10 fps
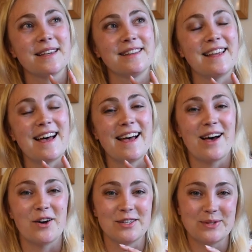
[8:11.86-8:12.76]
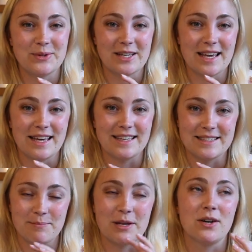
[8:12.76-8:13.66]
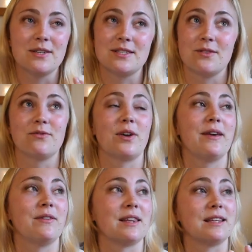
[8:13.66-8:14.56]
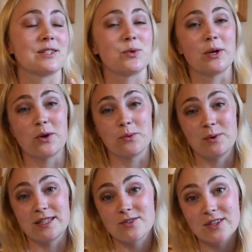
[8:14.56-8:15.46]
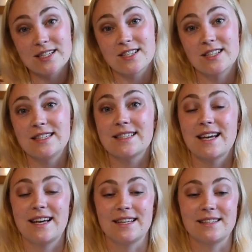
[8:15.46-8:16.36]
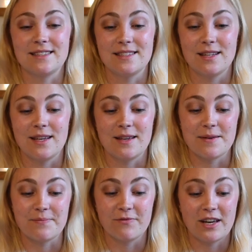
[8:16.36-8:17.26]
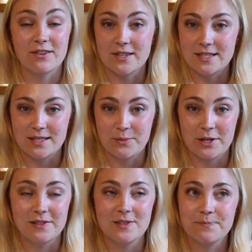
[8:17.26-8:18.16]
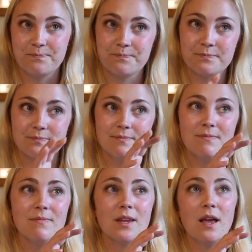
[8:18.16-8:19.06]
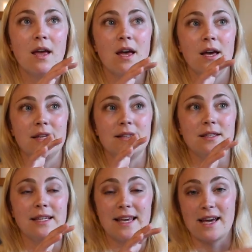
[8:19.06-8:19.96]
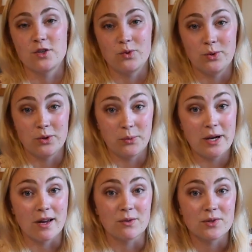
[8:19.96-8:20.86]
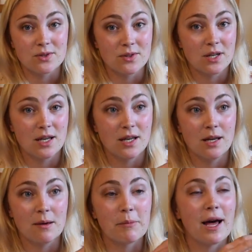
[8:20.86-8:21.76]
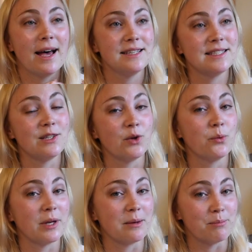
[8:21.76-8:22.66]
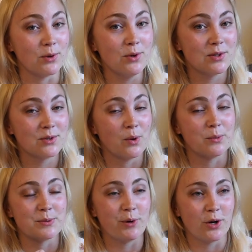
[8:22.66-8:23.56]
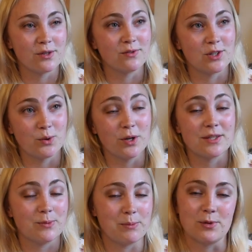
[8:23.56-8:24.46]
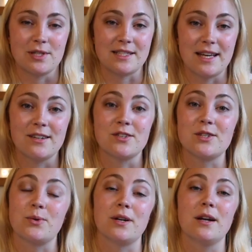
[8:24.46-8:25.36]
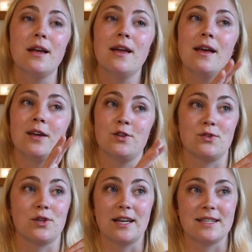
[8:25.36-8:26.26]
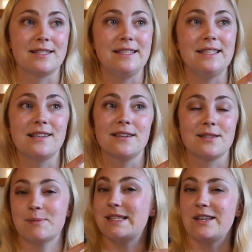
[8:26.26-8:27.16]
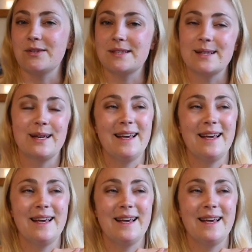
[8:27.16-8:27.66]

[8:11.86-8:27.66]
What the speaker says: that our tour guide, because of everything that's going on with restrictions and the virus in the world, they can't show you the warehouse. But I didn't know when I booked what was part of the tour, because we booked a standard tour just to kind of see some stills.